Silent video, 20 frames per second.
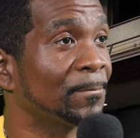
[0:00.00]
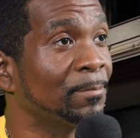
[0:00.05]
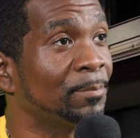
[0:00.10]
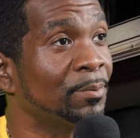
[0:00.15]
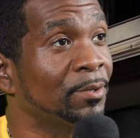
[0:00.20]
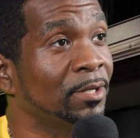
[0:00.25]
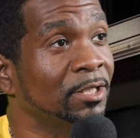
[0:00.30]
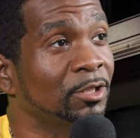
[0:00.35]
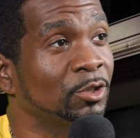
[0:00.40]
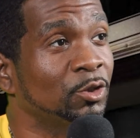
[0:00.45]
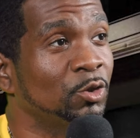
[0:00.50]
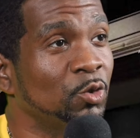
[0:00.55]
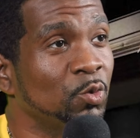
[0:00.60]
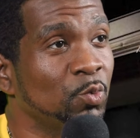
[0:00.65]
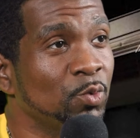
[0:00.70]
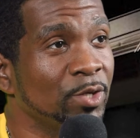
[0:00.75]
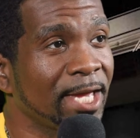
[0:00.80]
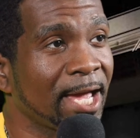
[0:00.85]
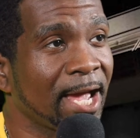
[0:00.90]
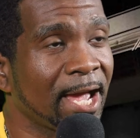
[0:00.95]
But do
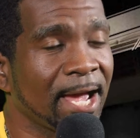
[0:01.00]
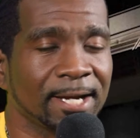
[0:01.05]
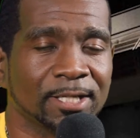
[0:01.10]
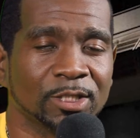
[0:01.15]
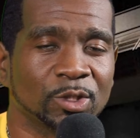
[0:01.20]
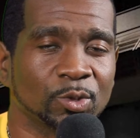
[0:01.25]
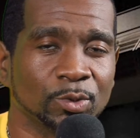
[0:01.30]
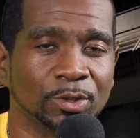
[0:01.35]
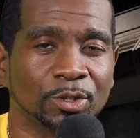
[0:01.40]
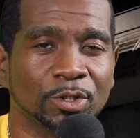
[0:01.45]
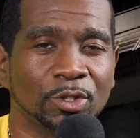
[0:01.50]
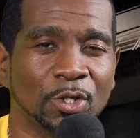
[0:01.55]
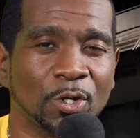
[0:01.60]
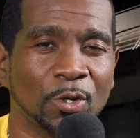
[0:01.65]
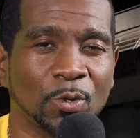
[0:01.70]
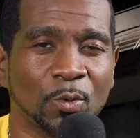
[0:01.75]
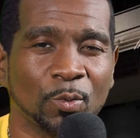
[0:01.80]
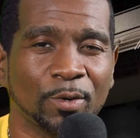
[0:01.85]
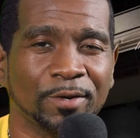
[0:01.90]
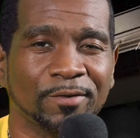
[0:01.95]
we actually
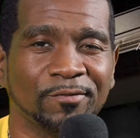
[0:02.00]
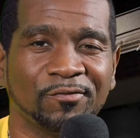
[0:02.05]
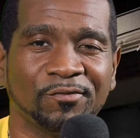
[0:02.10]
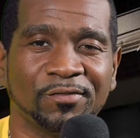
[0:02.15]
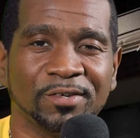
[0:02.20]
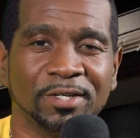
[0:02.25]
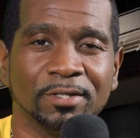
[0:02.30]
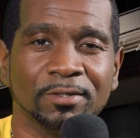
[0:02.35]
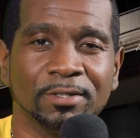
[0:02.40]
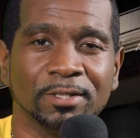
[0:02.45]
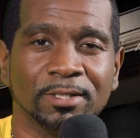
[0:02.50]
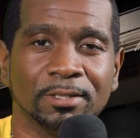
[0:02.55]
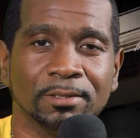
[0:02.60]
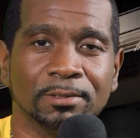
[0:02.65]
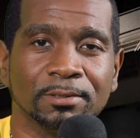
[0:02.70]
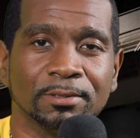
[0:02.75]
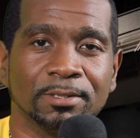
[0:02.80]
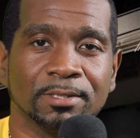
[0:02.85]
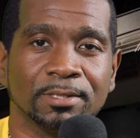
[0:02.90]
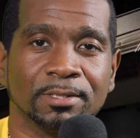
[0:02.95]
know what fear
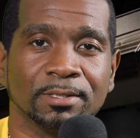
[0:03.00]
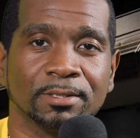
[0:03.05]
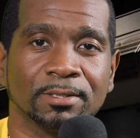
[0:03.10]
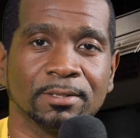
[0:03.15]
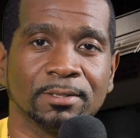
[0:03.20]
is?